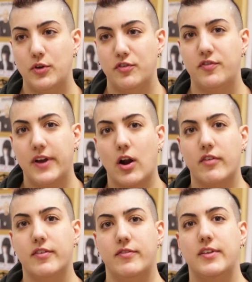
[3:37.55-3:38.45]
You feed
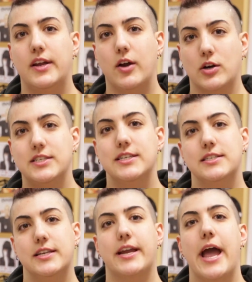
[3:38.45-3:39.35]
off of the
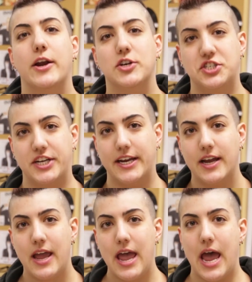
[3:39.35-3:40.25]
artistic
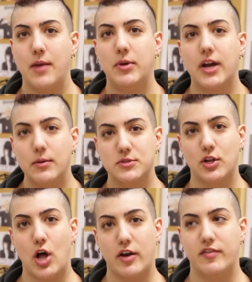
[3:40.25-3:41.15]
energy and it becomes a
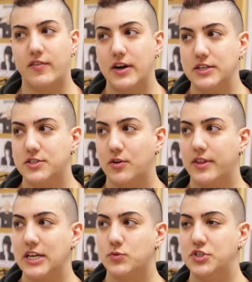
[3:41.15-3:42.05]
lot of fun. So
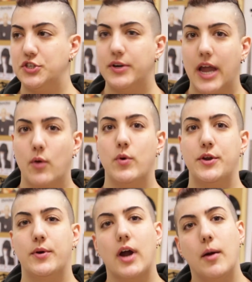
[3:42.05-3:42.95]
that's what you get when
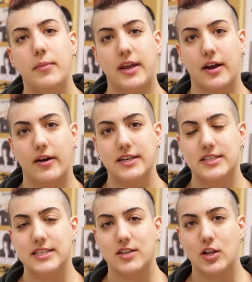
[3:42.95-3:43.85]
you come here.
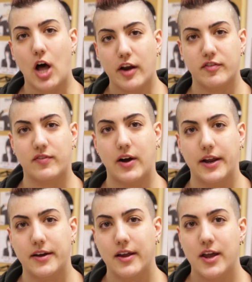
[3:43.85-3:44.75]
It's a lot of
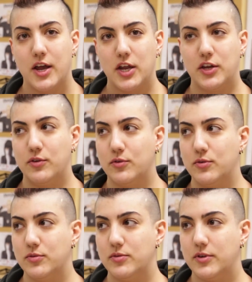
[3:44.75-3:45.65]
fun.
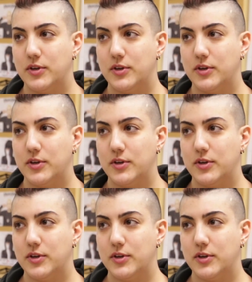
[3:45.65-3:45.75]
You